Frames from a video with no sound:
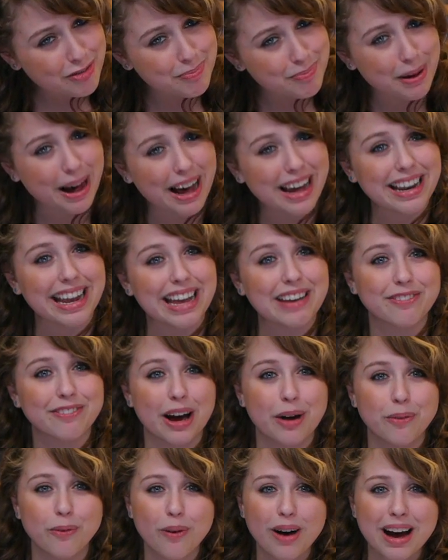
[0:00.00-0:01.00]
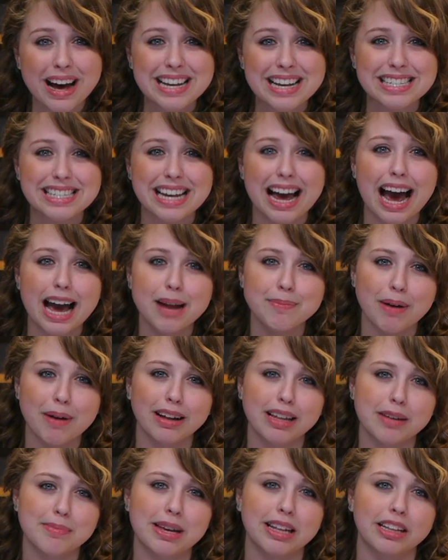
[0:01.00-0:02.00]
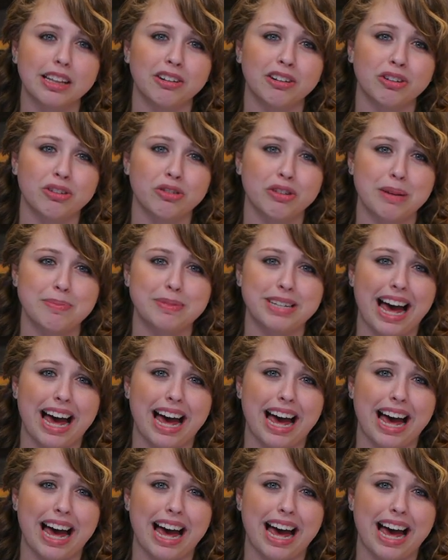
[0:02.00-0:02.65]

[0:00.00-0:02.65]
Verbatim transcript: but if I was, I'd probably be a little creeped